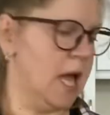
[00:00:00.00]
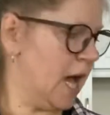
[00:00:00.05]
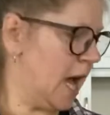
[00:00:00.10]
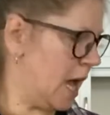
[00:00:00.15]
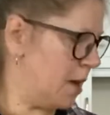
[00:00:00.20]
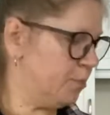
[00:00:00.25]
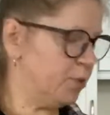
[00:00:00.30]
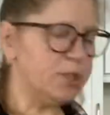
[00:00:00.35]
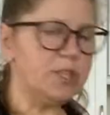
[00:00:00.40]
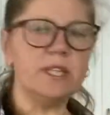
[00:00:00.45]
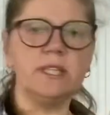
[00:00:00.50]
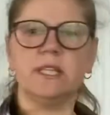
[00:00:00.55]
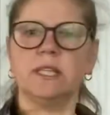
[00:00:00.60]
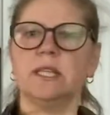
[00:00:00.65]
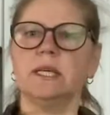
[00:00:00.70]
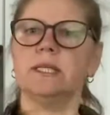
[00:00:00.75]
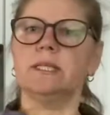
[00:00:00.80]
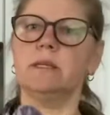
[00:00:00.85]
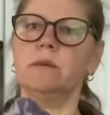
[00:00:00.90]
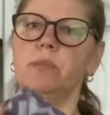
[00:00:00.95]
I put it in
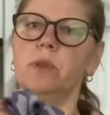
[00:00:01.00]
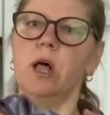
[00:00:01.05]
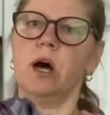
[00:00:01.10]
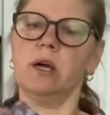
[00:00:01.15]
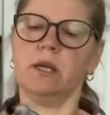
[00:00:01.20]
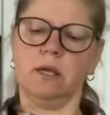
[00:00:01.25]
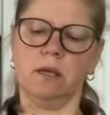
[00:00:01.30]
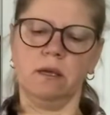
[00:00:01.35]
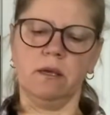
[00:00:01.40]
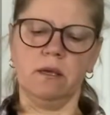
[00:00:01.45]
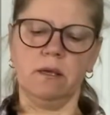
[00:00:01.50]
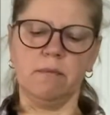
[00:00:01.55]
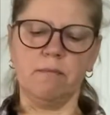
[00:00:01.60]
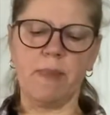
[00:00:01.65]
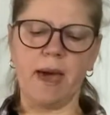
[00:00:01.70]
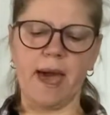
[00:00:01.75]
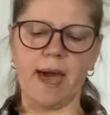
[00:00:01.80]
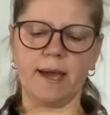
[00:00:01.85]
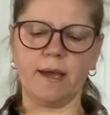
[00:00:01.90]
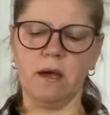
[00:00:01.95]
a Ziploc
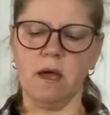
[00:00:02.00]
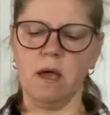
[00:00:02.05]
bag